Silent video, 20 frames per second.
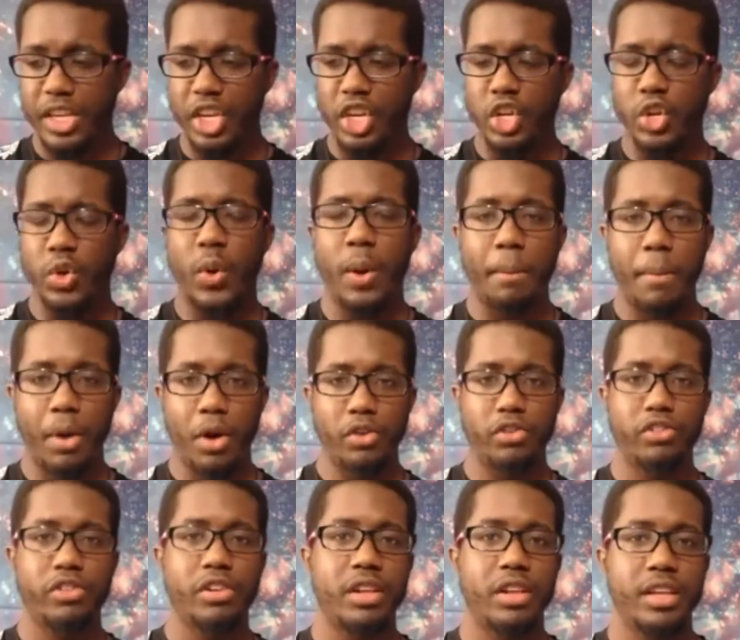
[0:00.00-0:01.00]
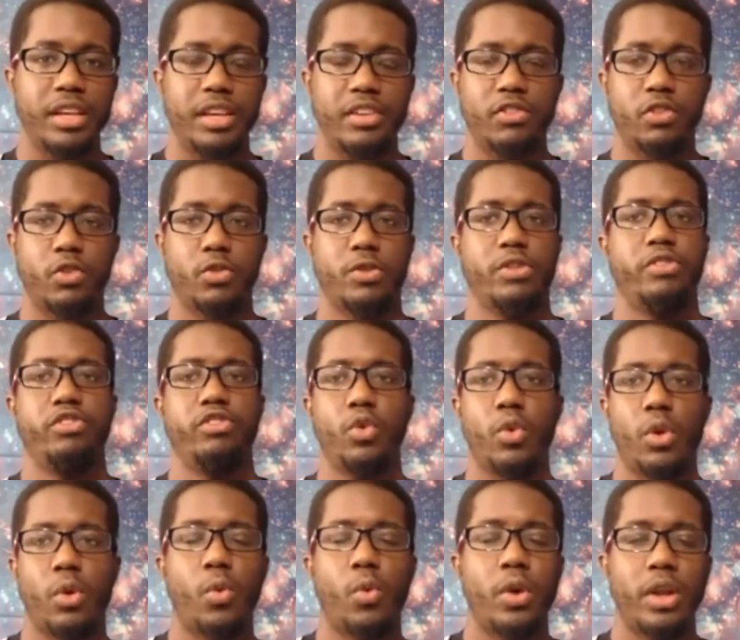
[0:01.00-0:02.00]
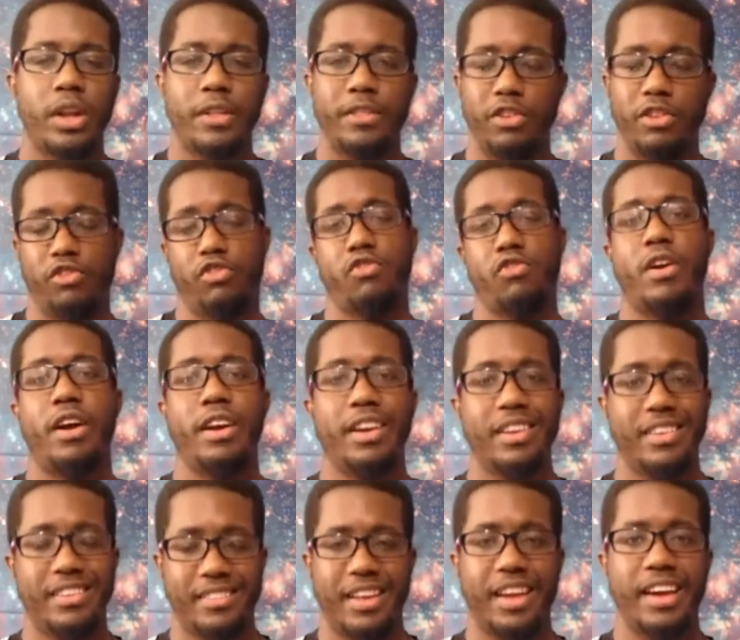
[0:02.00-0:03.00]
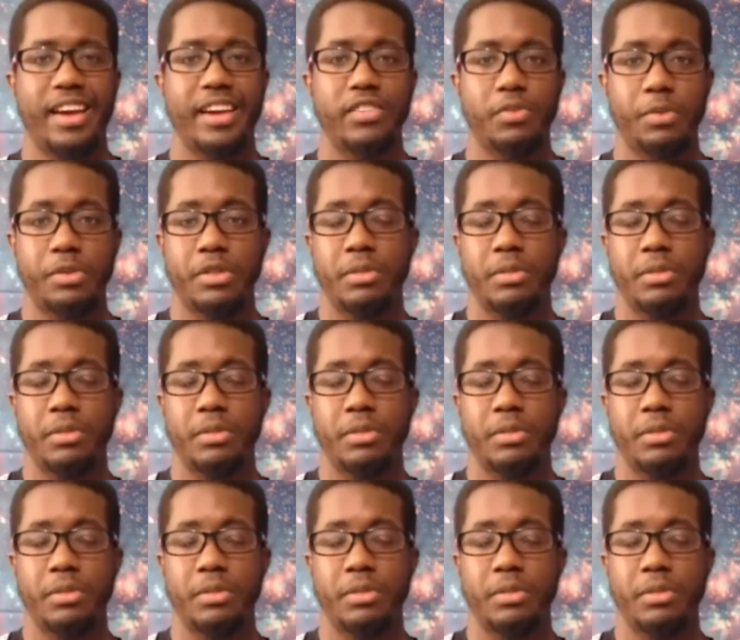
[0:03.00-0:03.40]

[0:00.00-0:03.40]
you know, emotionally, Taurus, you are one of the strongest signs.